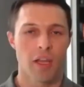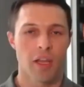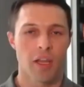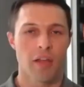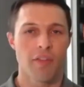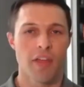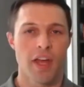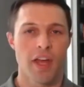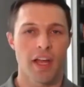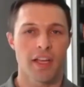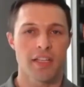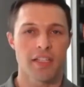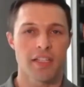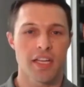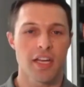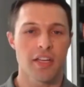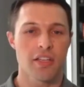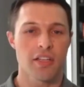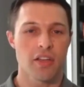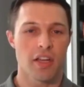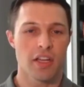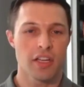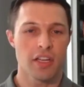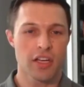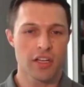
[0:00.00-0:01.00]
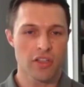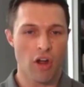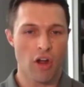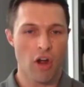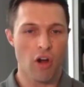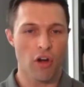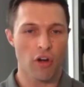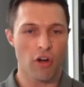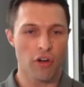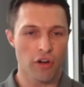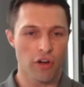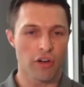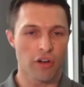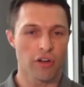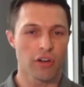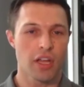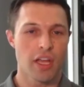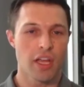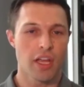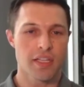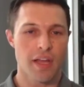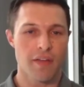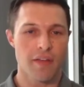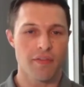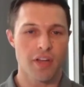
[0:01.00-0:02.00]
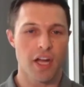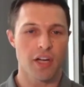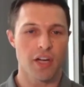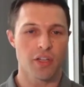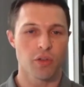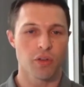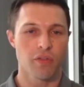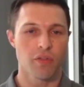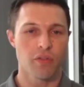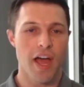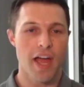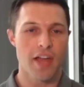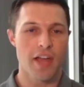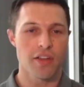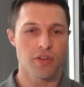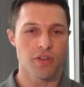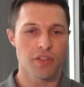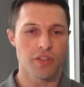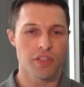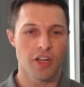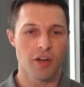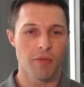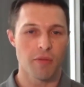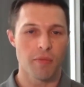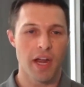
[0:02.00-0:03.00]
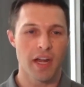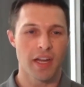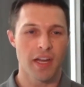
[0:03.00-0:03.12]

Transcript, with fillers: No, I love that because it is it is harder. As I've talked to advisors in their